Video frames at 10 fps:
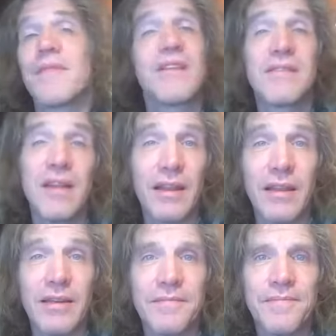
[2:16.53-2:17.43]
it's
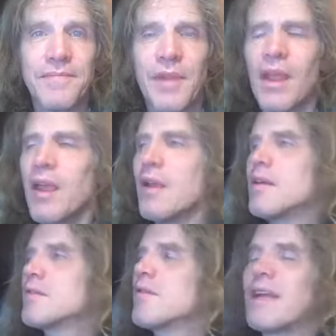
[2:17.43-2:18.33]
nothing.
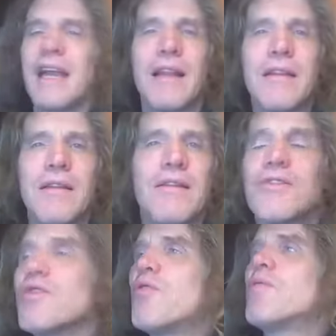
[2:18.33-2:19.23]
So again,
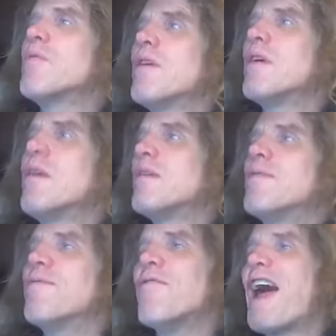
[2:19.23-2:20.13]
there's no
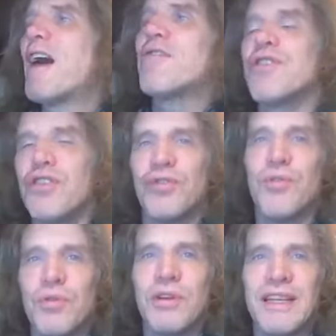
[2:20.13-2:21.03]

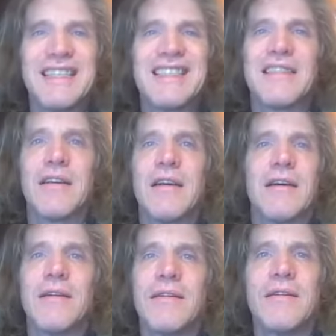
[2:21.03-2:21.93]
value. Isn't a? Uh,
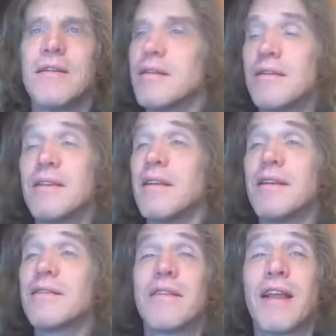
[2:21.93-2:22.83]

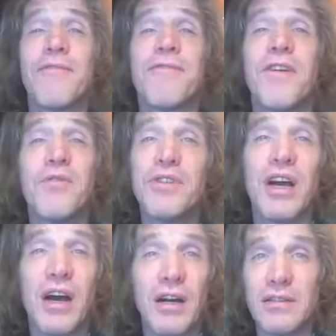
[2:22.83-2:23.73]
isn't like
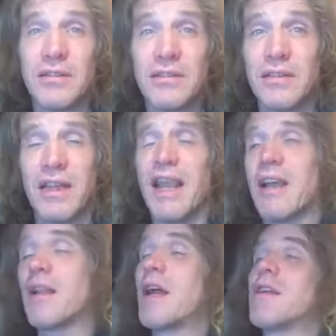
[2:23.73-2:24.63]
photons. You
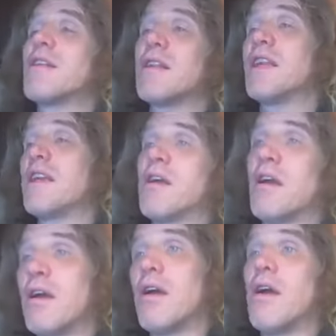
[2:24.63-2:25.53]
can't like leak.
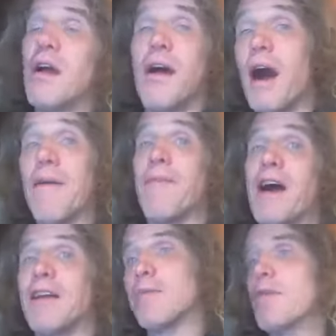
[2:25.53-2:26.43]
I'm
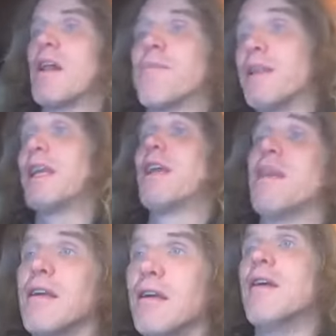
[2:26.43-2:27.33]
valuable. I'm
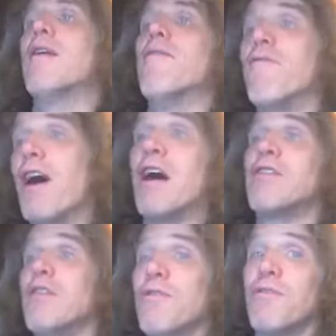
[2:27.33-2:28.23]
leaking
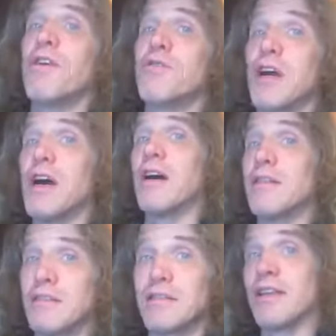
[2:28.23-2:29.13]
value
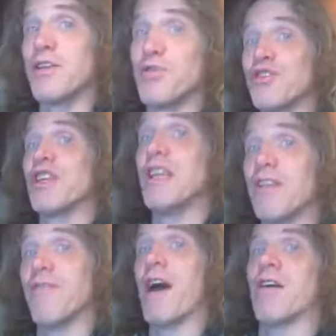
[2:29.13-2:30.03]
photons. Can you see
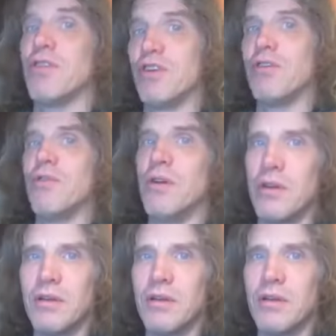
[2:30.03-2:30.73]
the value?